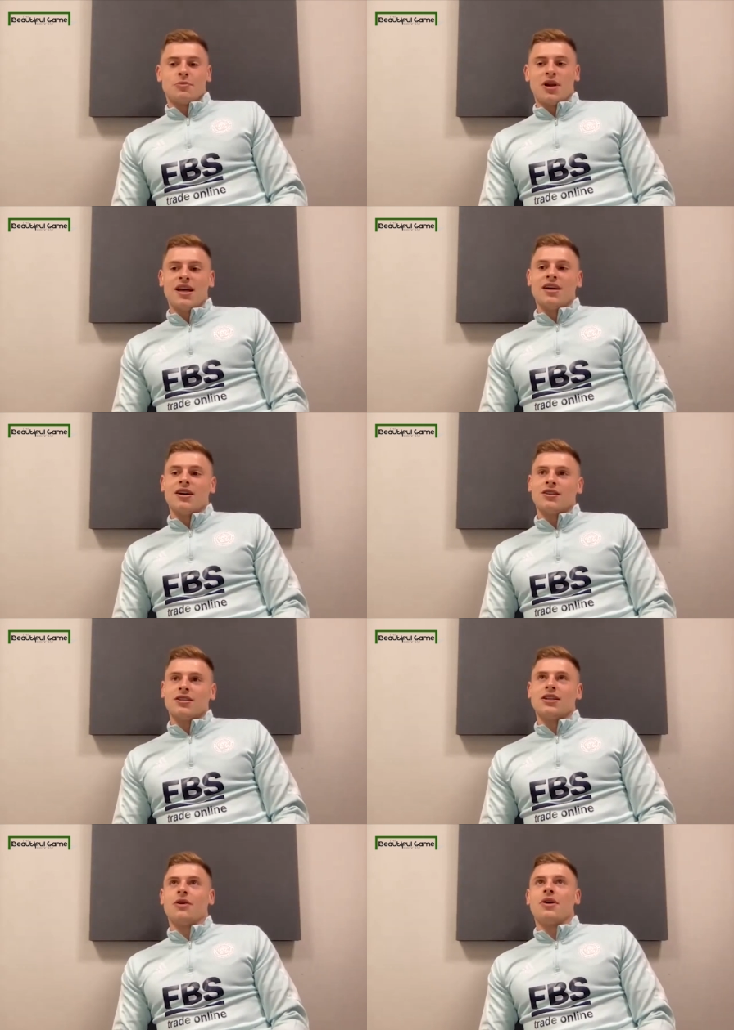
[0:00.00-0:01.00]
as a
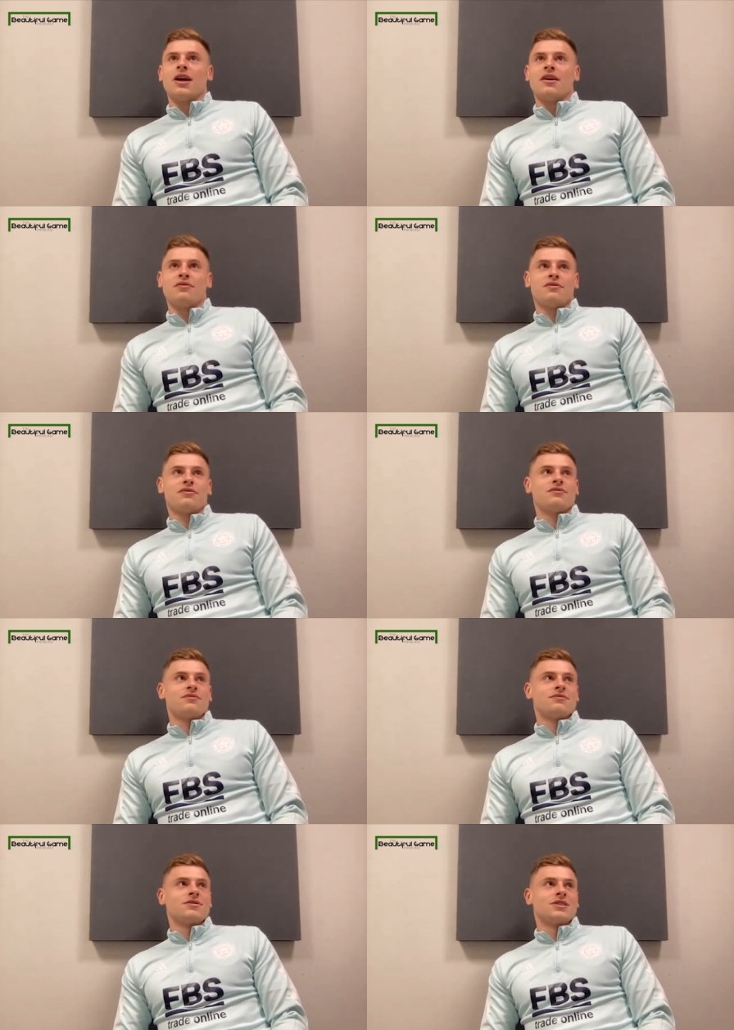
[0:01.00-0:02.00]
player, you know,
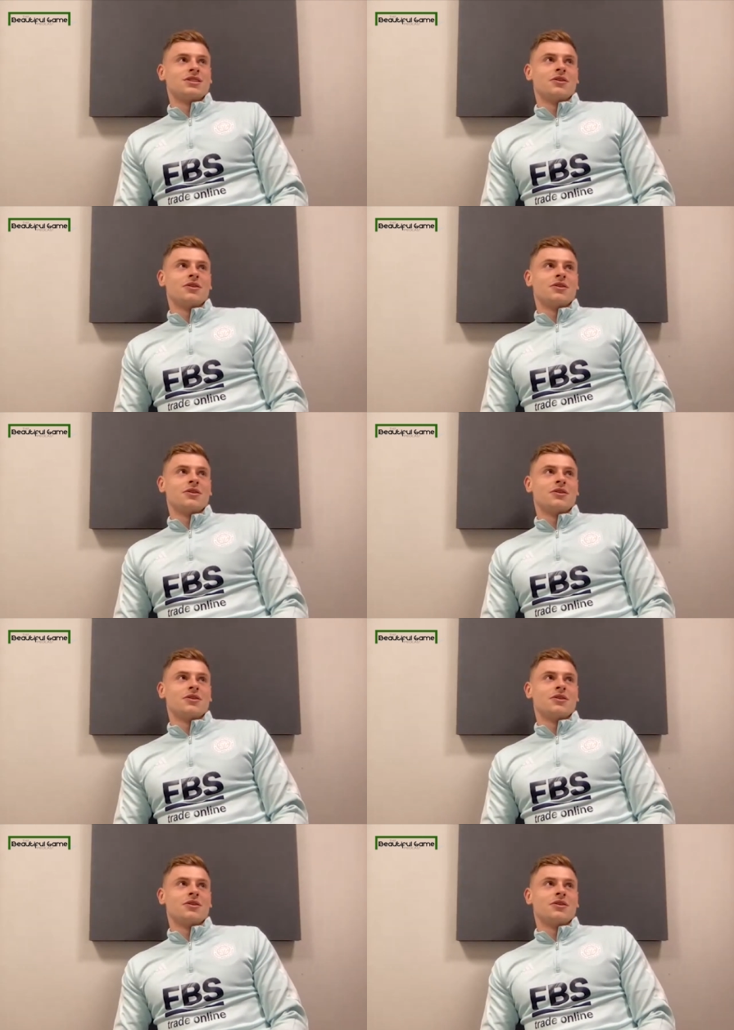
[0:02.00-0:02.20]
if